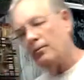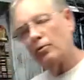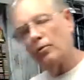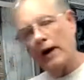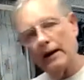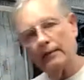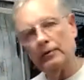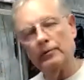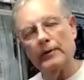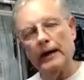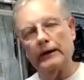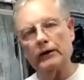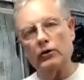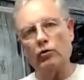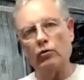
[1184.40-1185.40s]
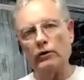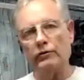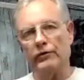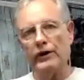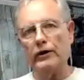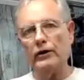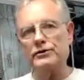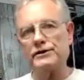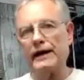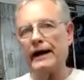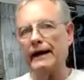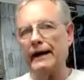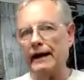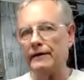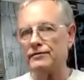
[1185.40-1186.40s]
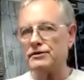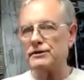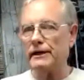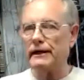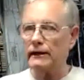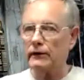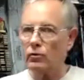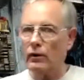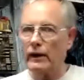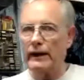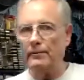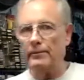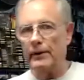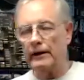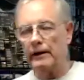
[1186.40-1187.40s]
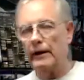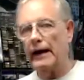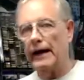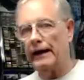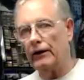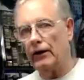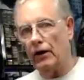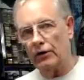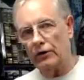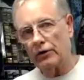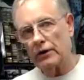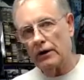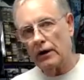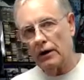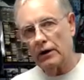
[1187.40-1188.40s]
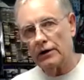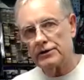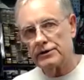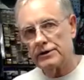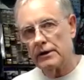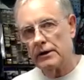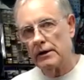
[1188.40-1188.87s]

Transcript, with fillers: problem on Corvairs. I have seen it quite a bit on other cars,